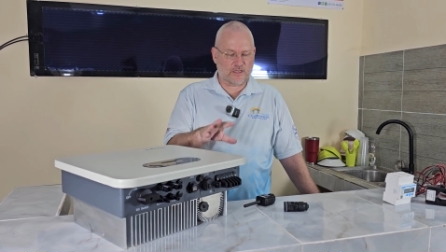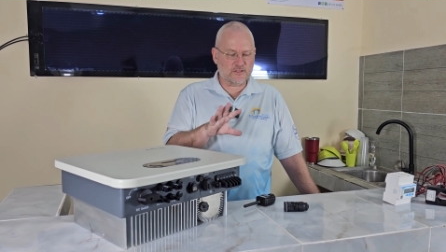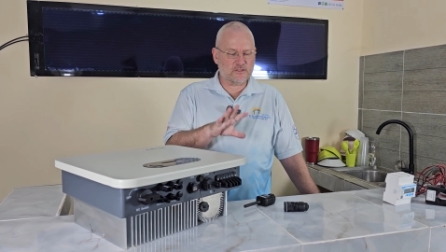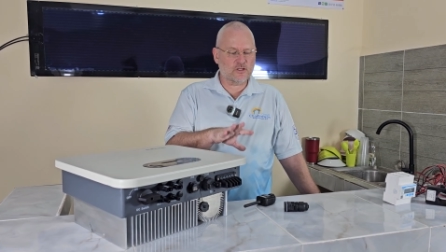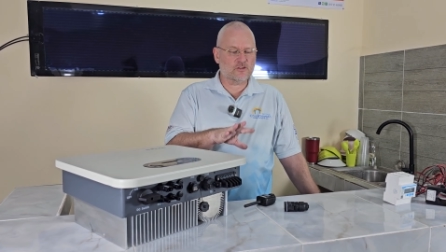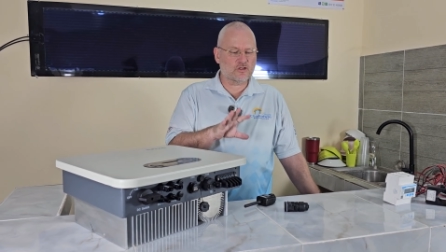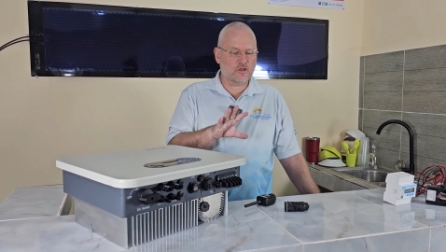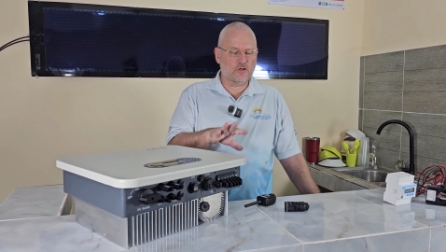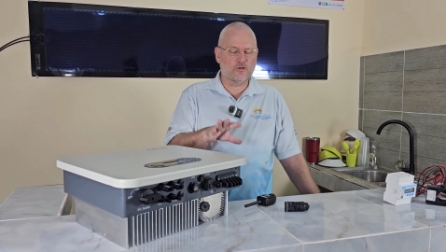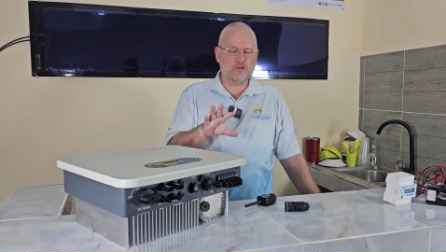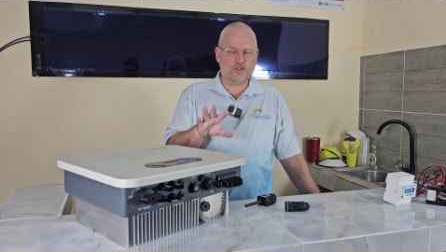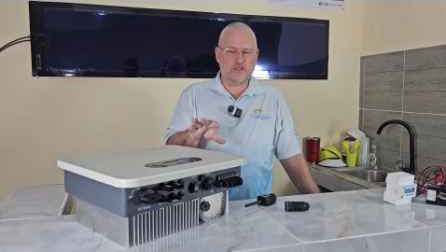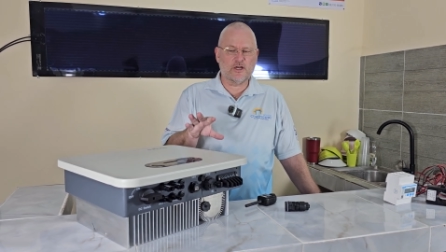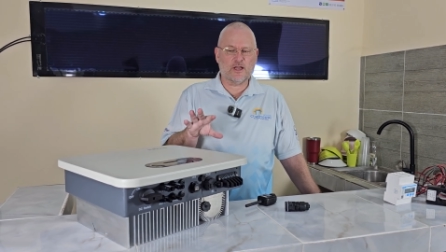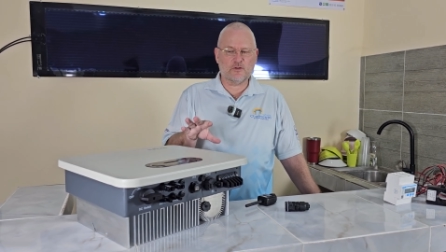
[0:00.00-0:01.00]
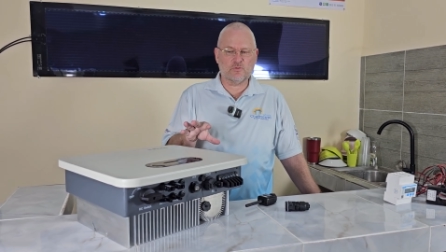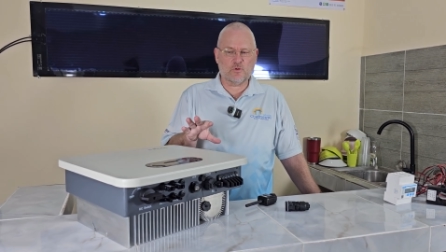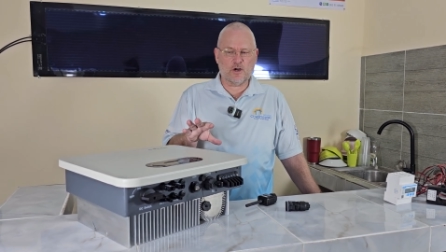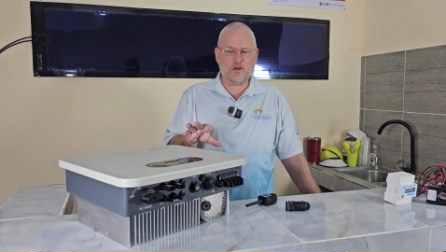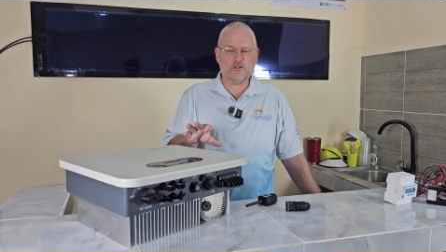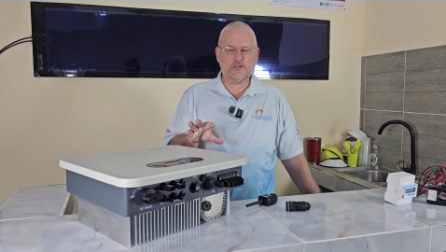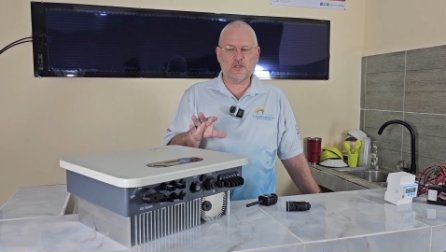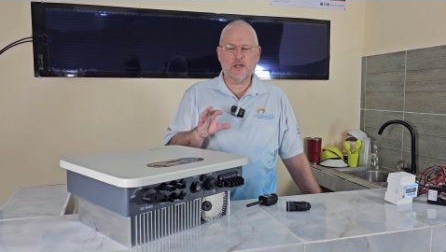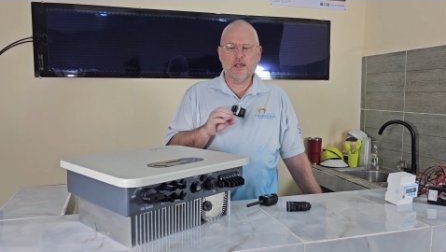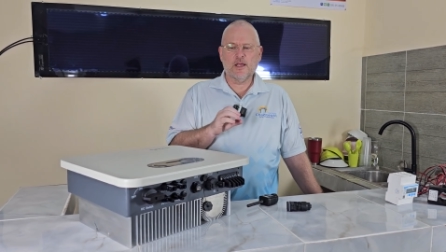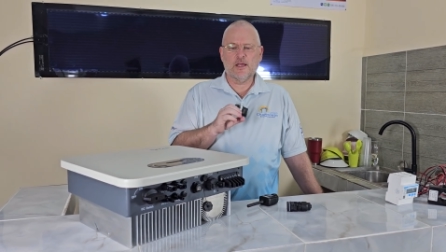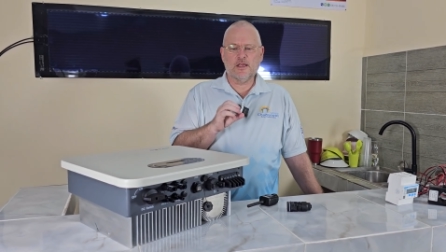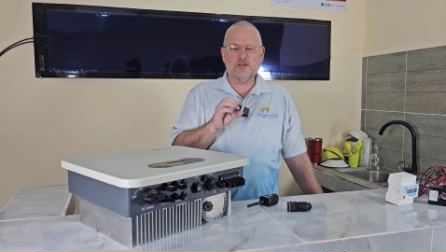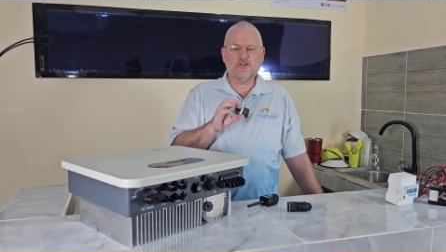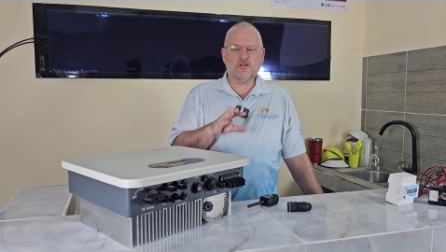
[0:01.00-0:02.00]
It's a solution that works.
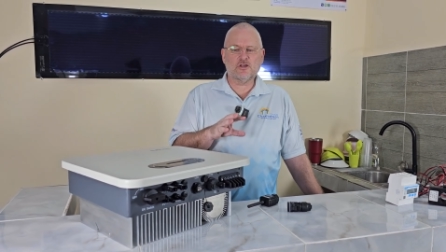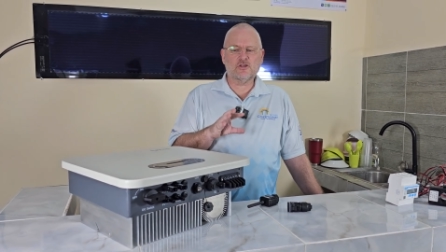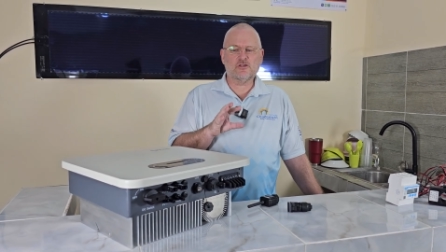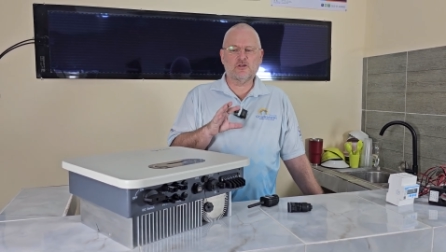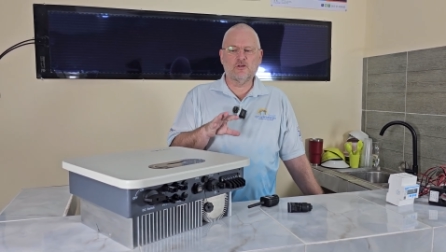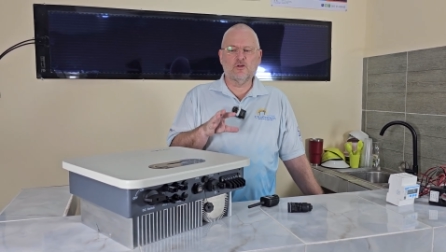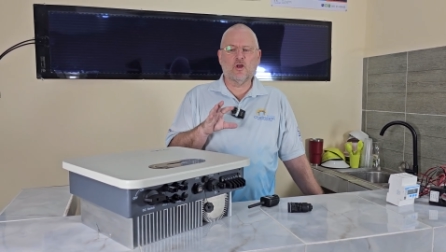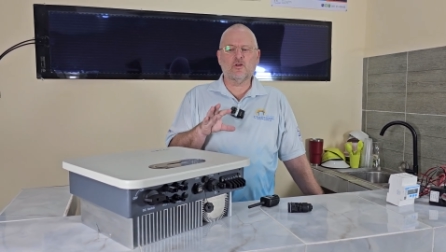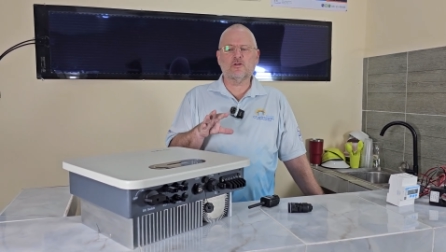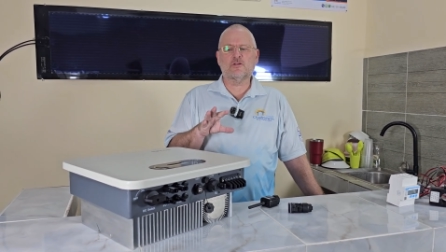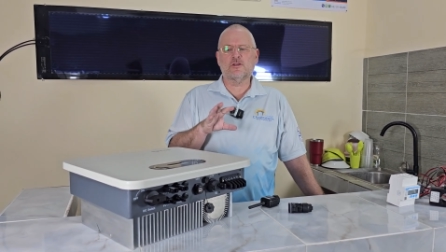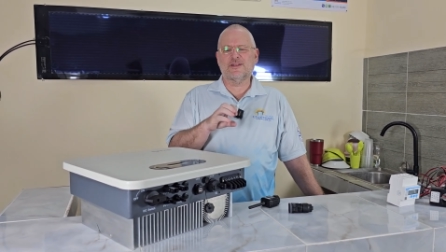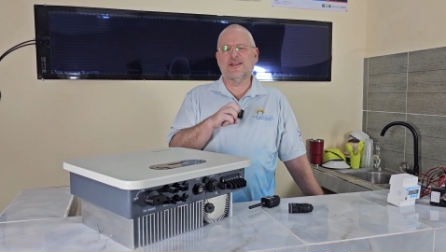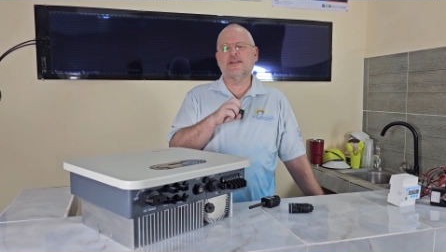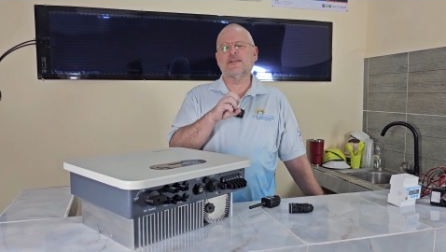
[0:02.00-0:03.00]
It's just not, the